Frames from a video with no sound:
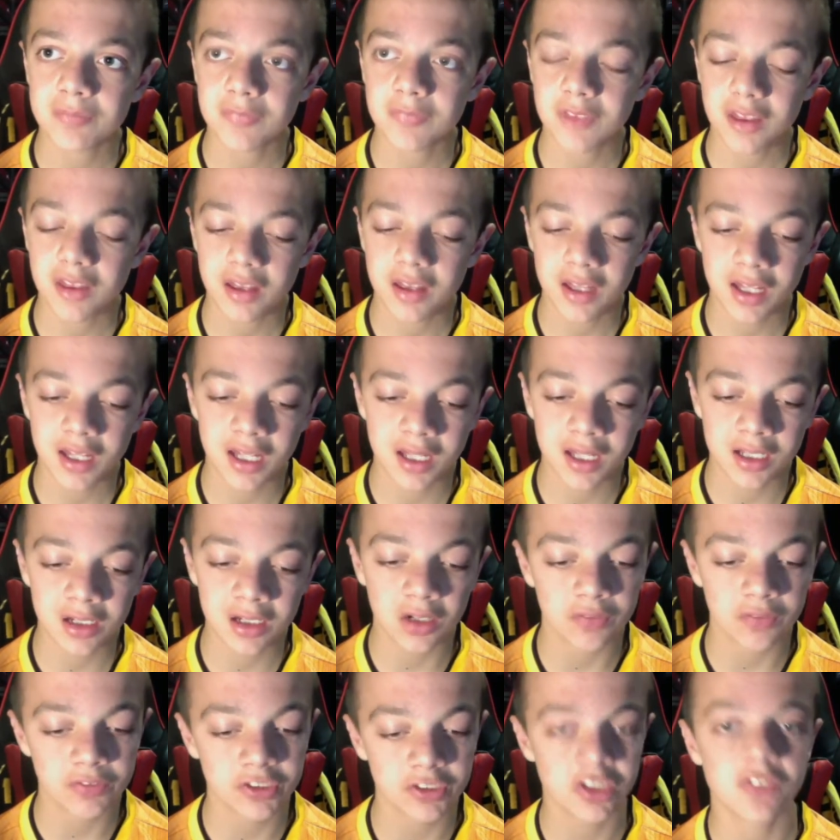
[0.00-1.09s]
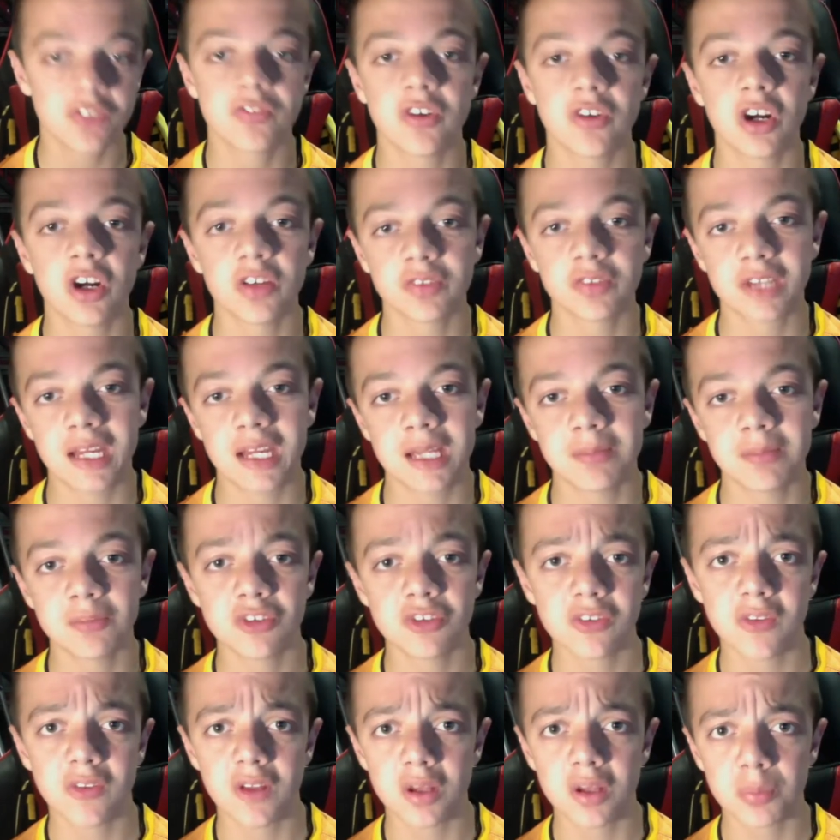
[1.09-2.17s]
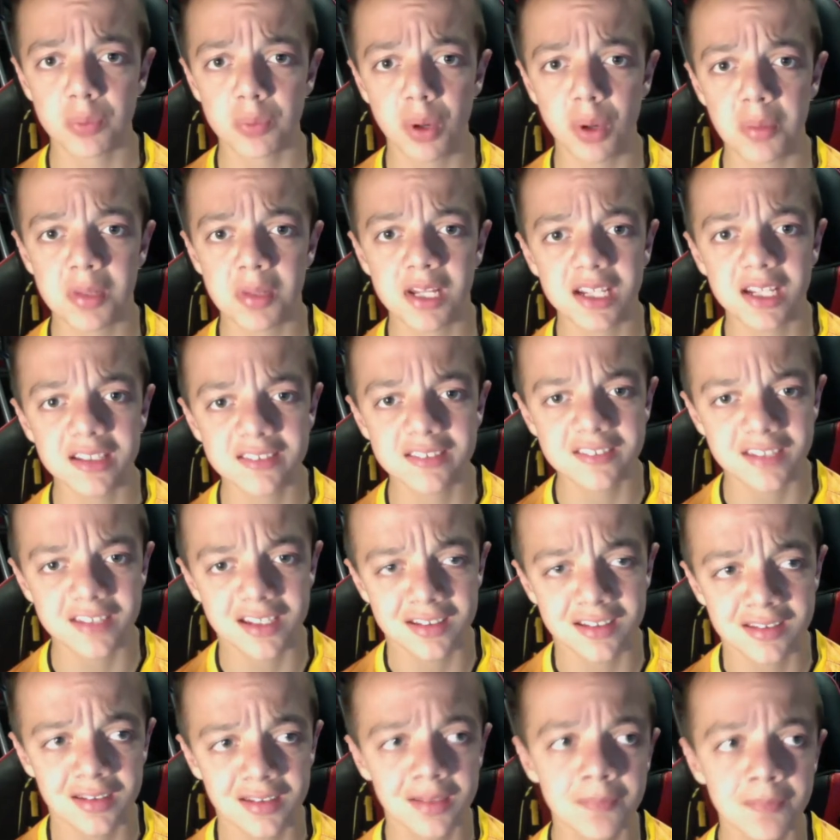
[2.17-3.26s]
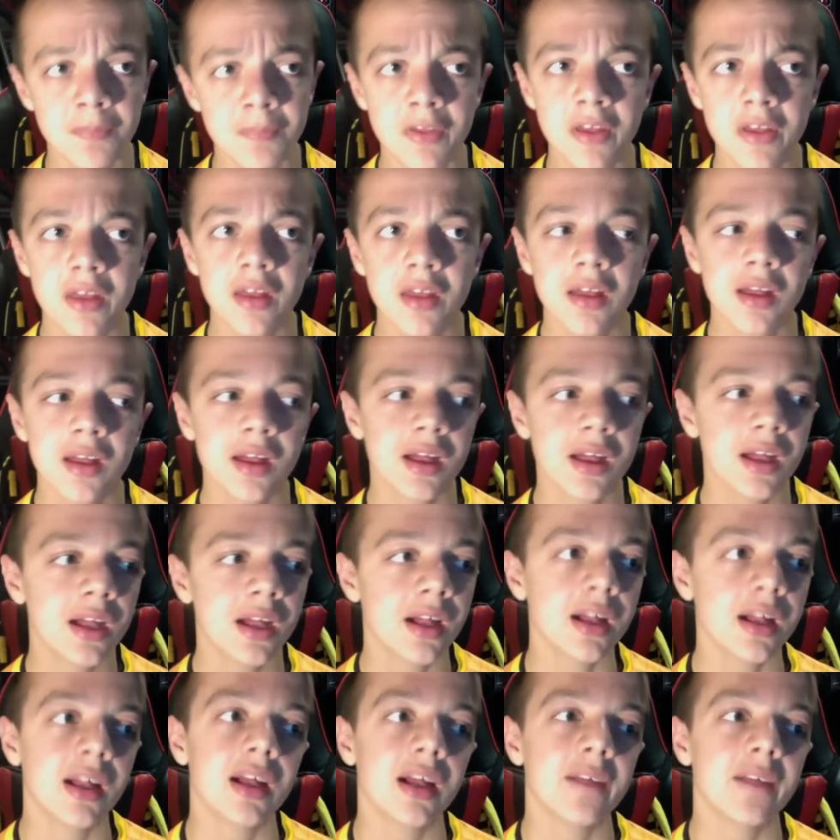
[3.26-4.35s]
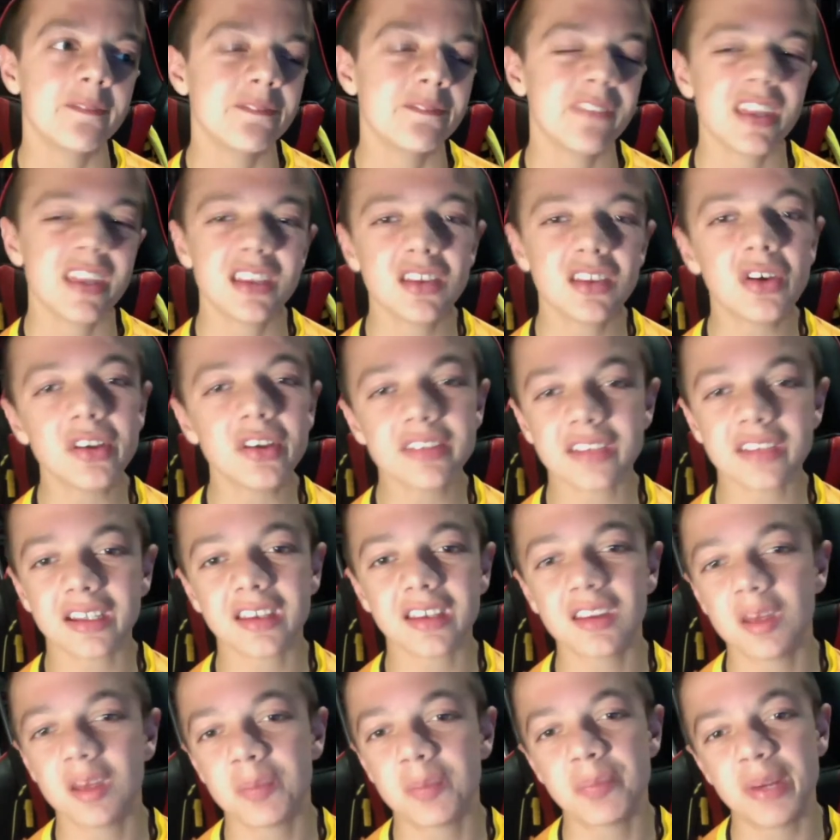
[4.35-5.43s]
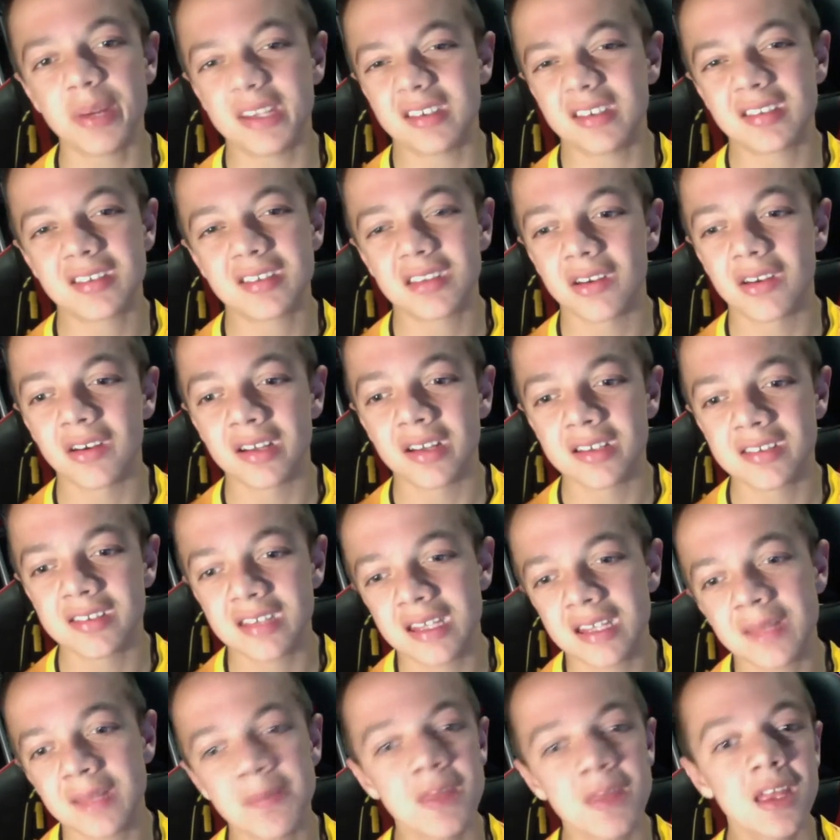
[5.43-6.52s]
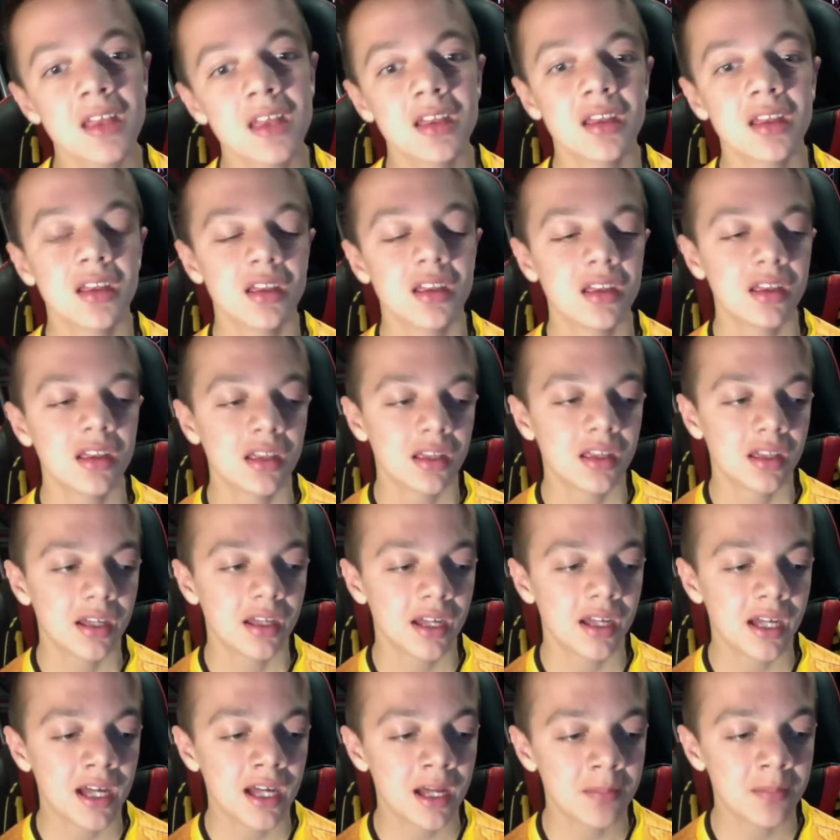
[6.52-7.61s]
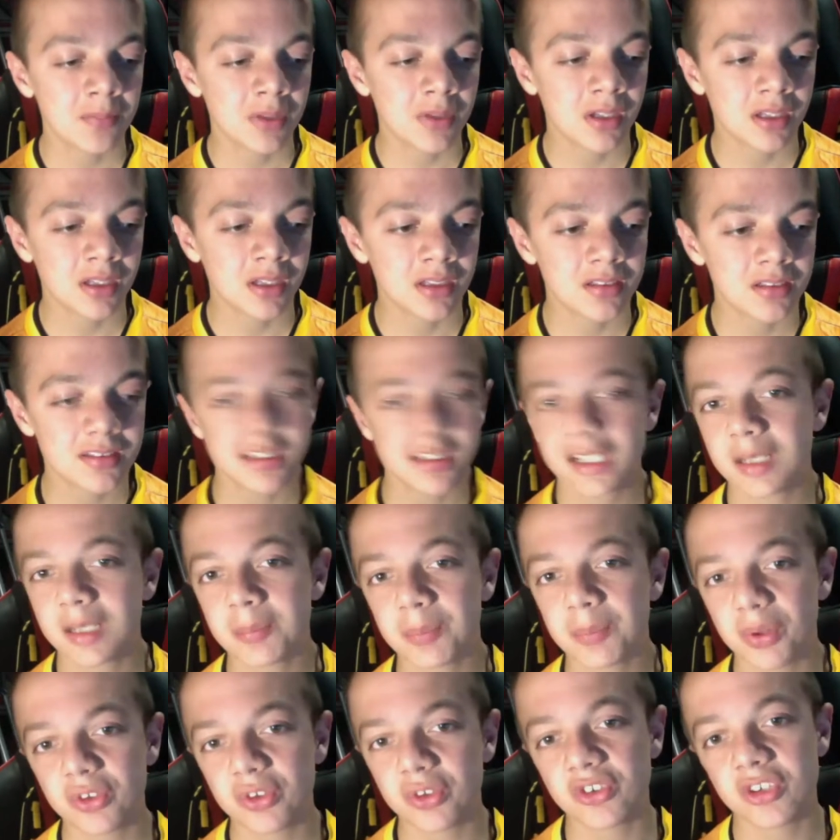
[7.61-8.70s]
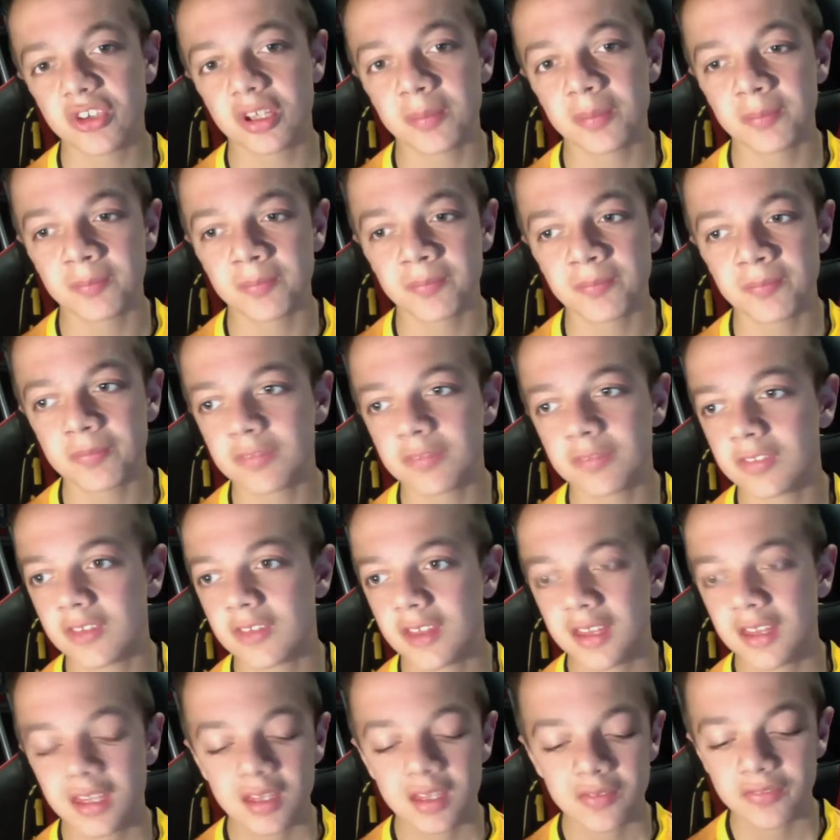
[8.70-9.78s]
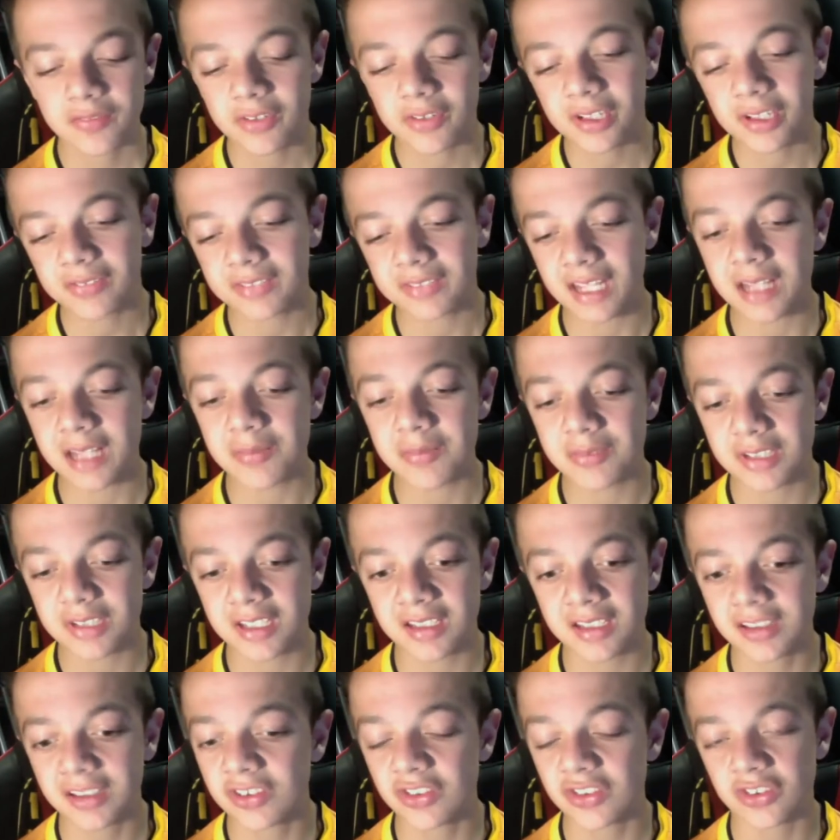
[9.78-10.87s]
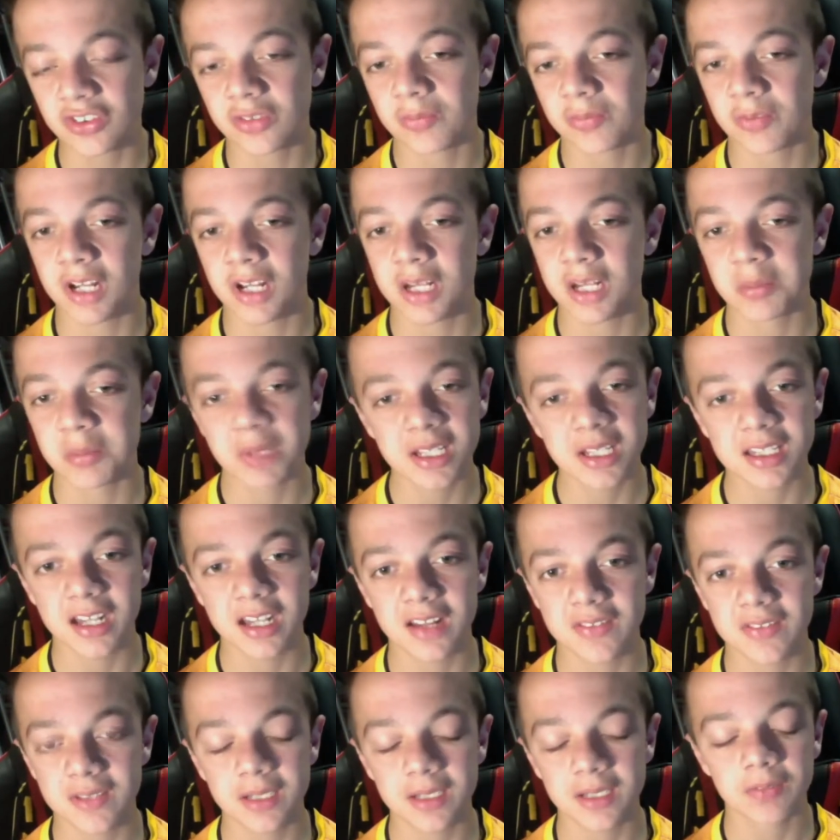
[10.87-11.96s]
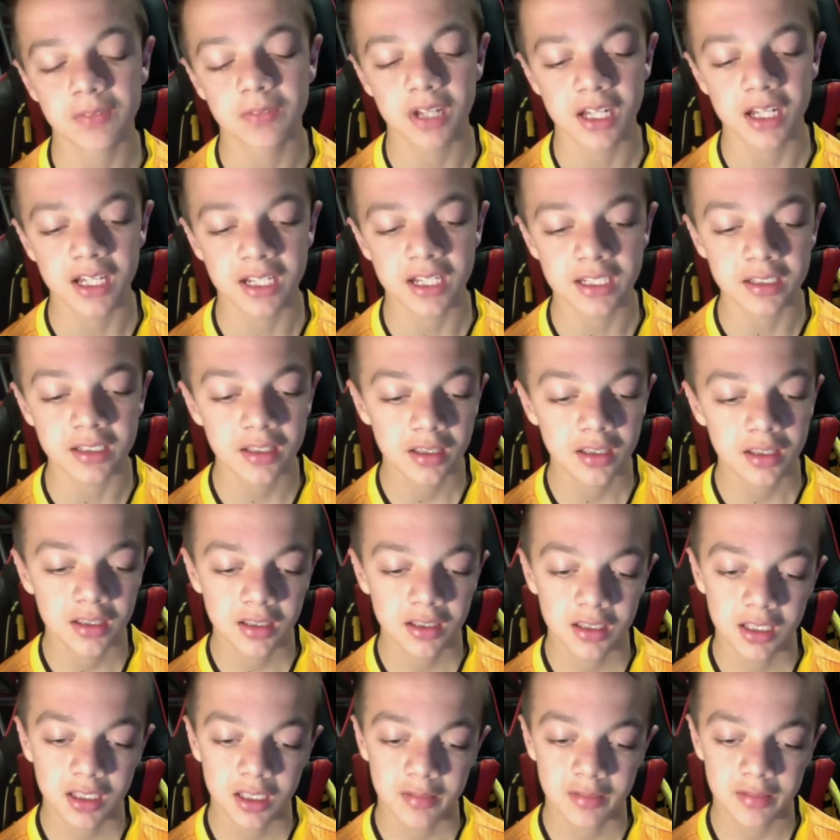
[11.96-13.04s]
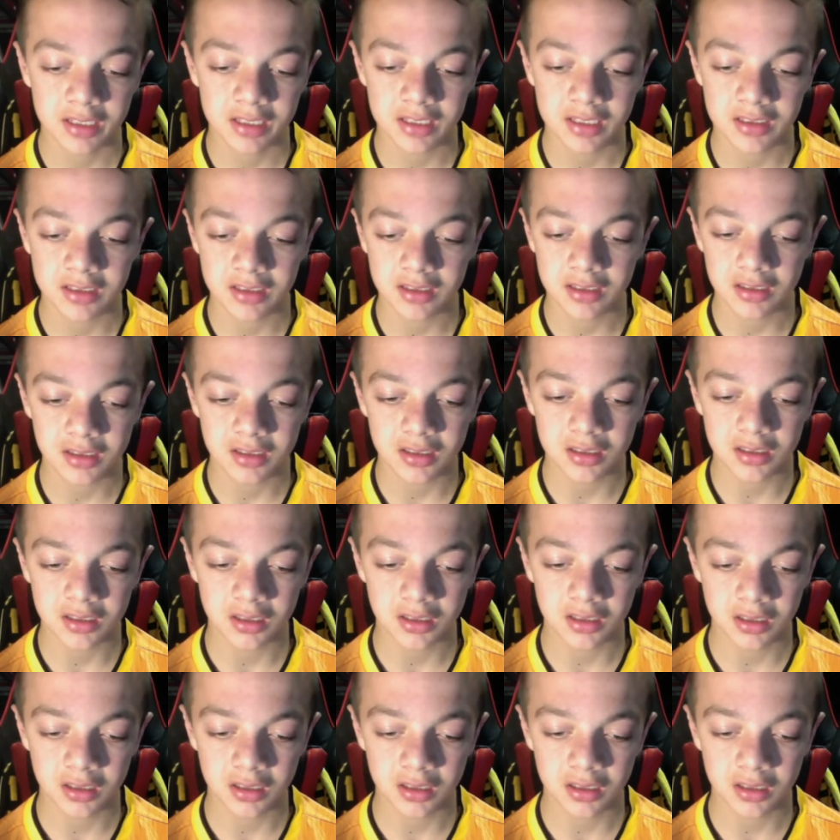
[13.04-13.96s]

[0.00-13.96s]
in our first 5 games of the new Premier League season. Not exactly the best start, is it? Second bottom. 5 games in doesn't really mean anything, really. I mean, you